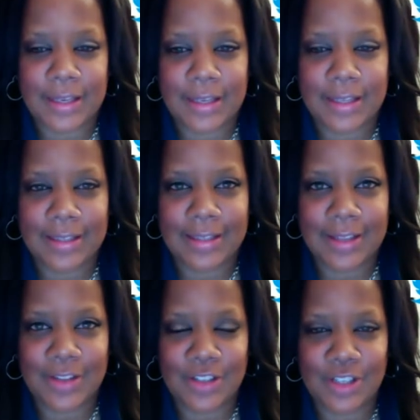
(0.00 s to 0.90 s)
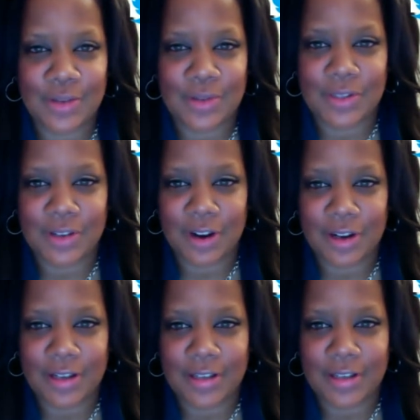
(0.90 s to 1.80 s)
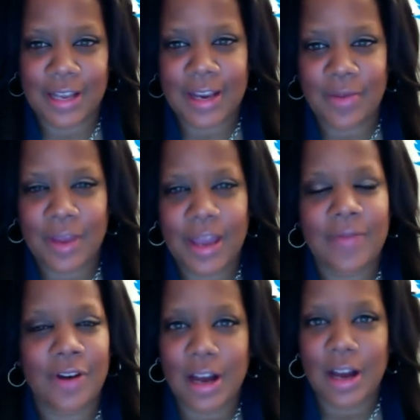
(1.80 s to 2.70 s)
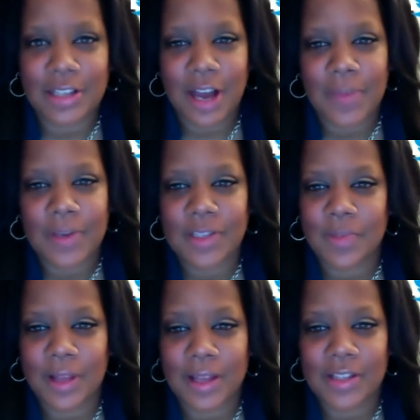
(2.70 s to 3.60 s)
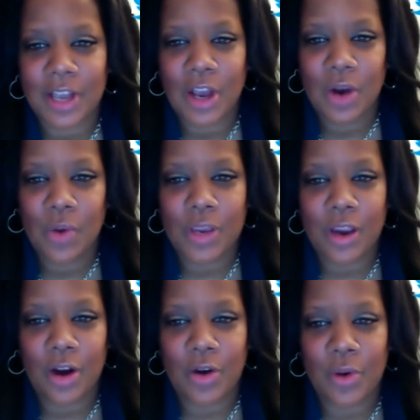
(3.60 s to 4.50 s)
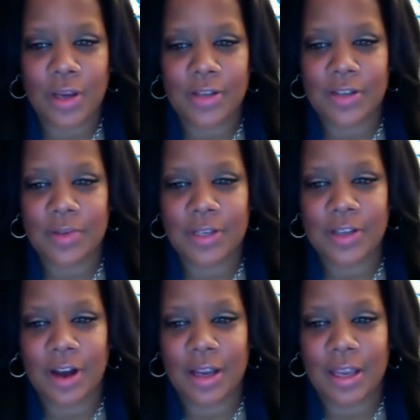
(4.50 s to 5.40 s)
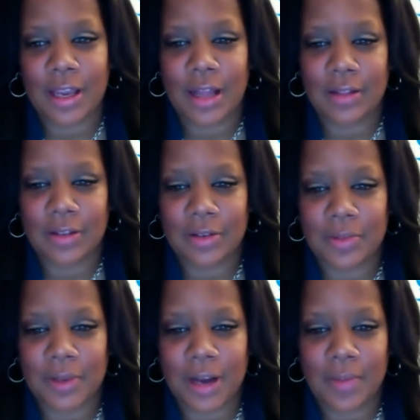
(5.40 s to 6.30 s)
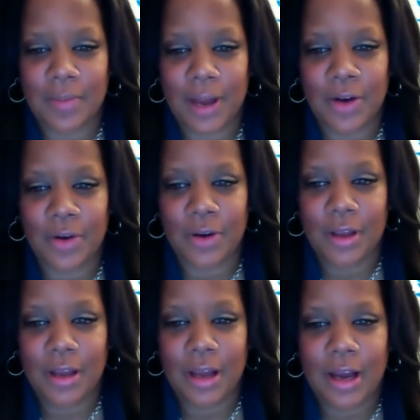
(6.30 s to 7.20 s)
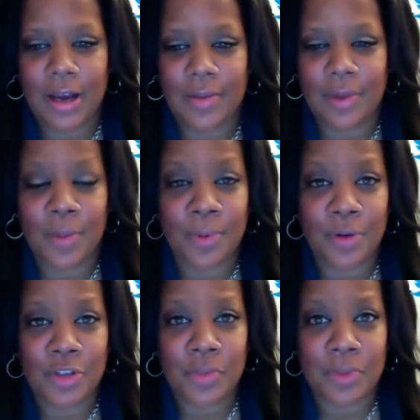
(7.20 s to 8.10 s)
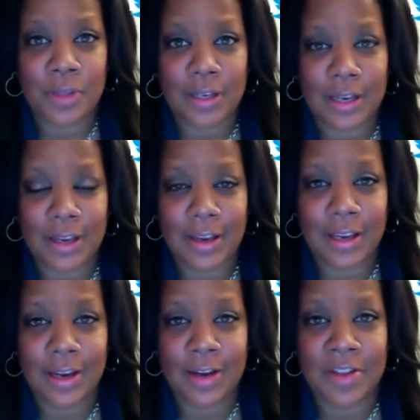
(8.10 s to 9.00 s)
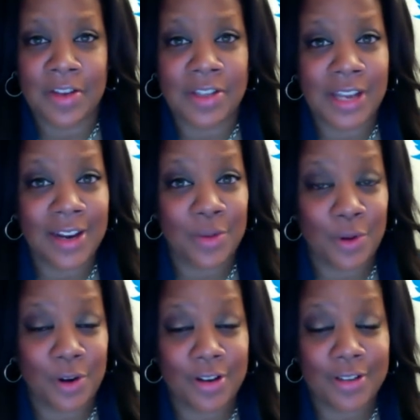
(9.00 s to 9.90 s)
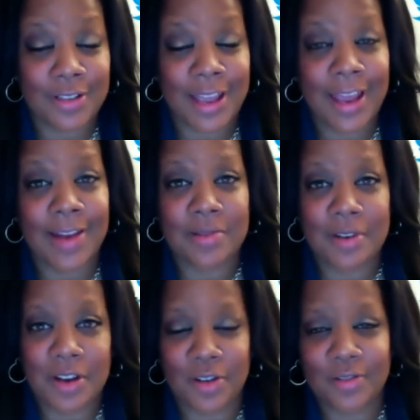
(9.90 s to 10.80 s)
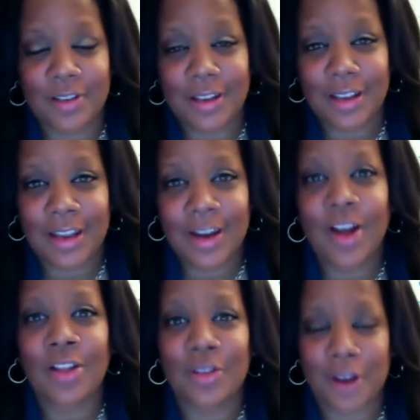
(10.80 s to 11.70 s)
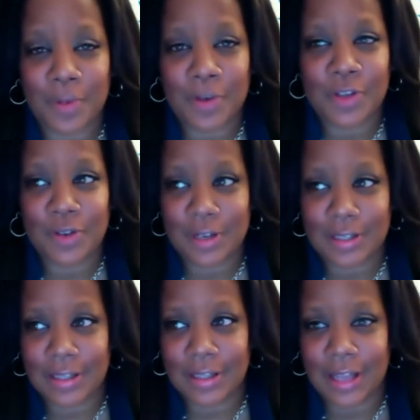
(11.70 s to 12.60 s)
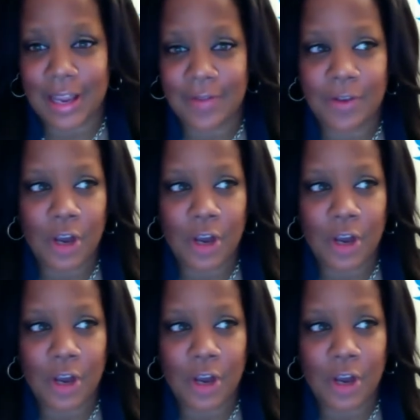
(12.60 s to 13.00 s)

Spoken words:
Let's get the show started. Today we have our hot topics, plus we are going to be talking a little bit about approachability in the dating world and, you know, in all other opportunities in life.